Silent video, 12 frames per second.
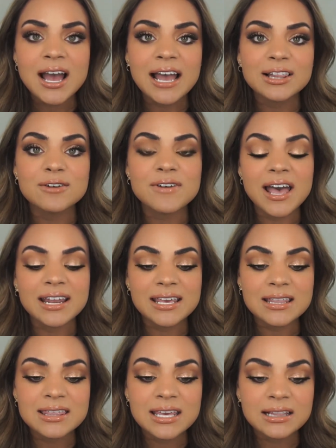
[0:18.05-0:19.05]
I love
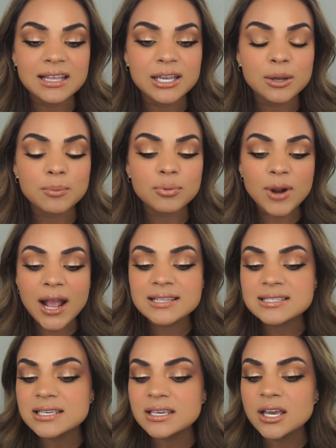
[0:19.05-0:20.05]
anything like
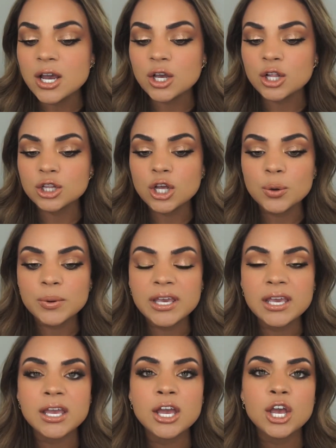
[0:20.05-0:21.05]
bronzy,
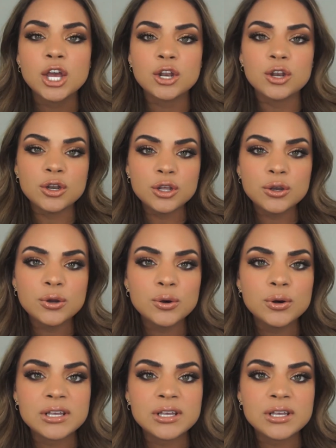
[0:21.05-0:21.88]
glowy, nude.